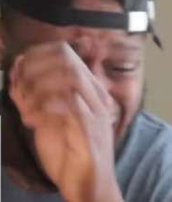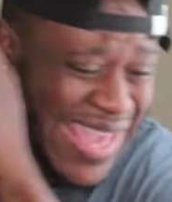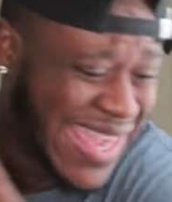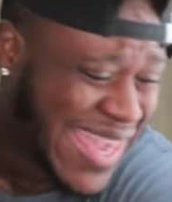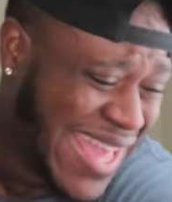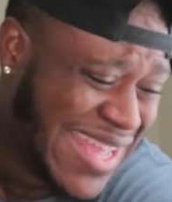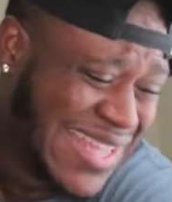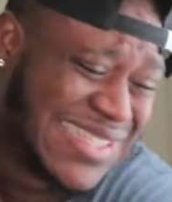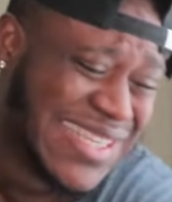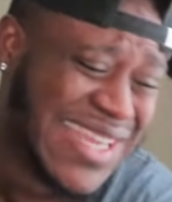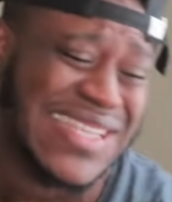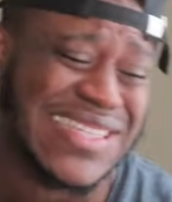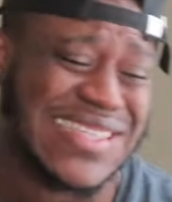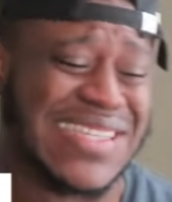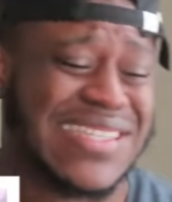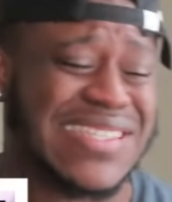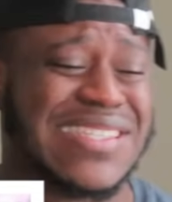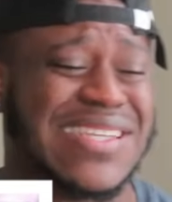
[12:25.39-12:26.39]
I can't
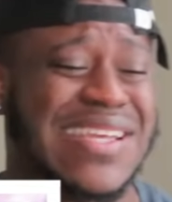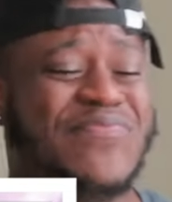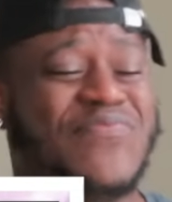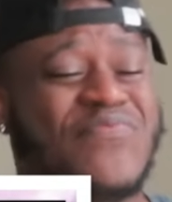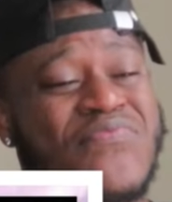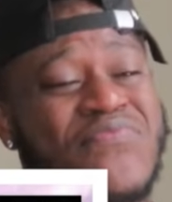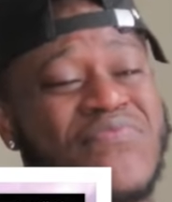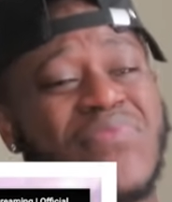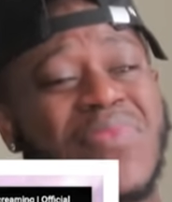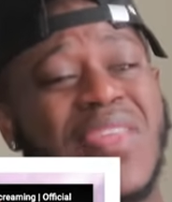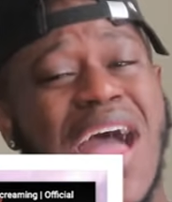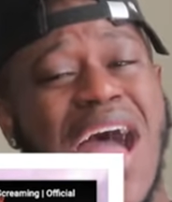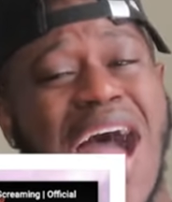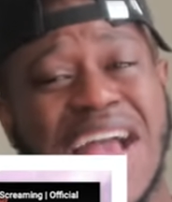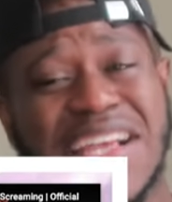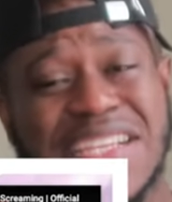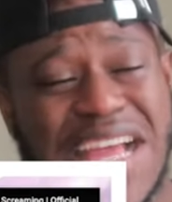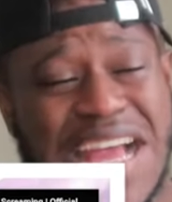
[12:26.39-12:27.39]
take this.
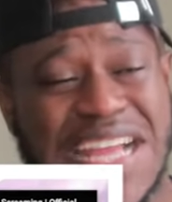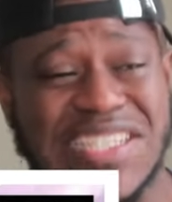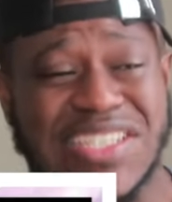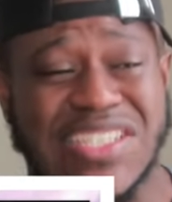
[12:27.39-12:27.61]
I